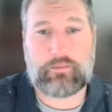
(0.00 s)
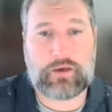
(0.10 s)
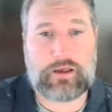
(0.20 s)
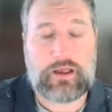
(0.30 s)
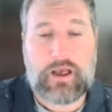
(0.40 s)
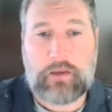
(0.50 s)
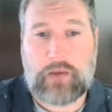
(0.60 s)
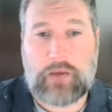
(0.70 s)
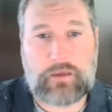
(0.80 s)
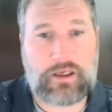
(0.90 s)
but
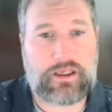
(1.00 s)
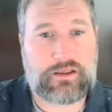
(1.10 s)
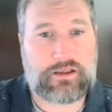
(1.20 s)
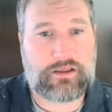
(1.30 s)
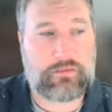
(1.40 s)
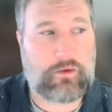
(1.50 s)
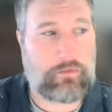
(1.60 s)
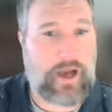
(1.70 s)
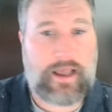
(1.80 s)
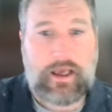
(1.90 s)
my money is
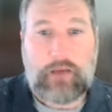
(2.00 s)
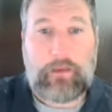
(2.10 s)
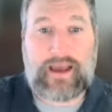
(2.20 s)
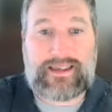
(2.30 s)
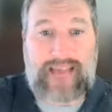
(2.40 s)
my